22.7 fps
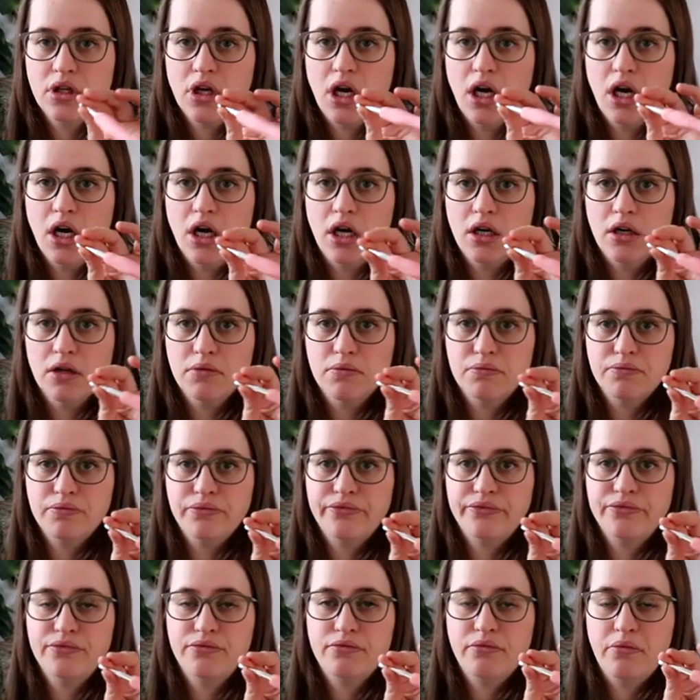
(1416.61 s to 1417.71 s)

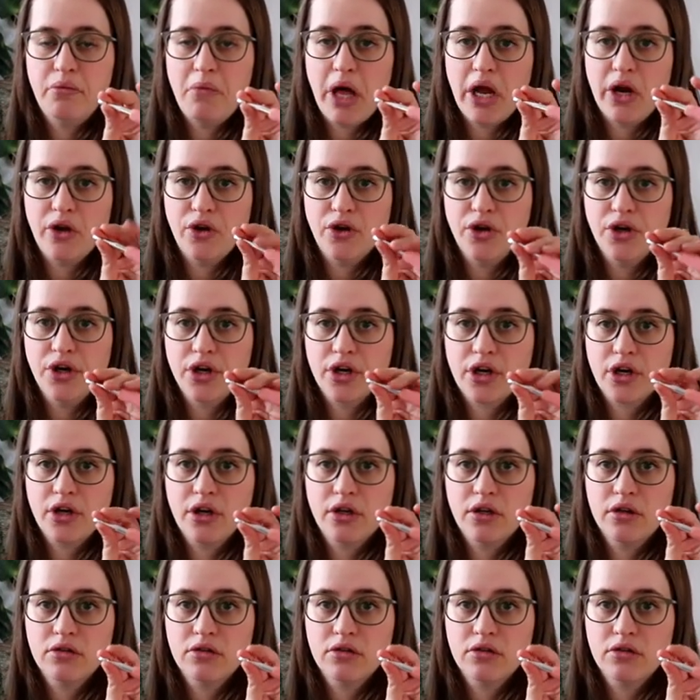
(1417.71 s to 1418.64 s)
metal hook.